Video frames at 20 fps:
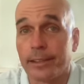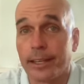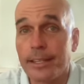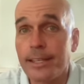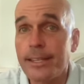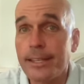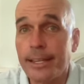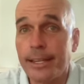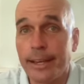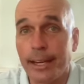
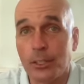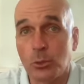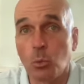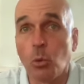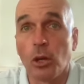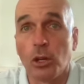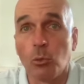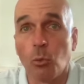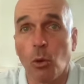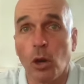let's connect
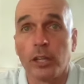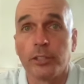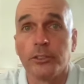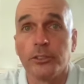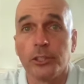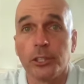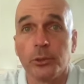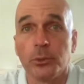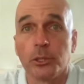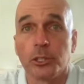
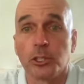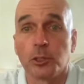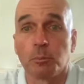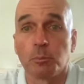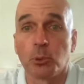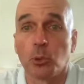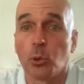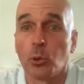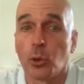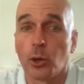one-to-one to
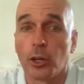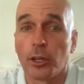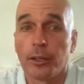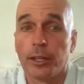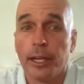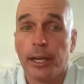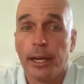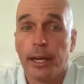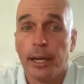explore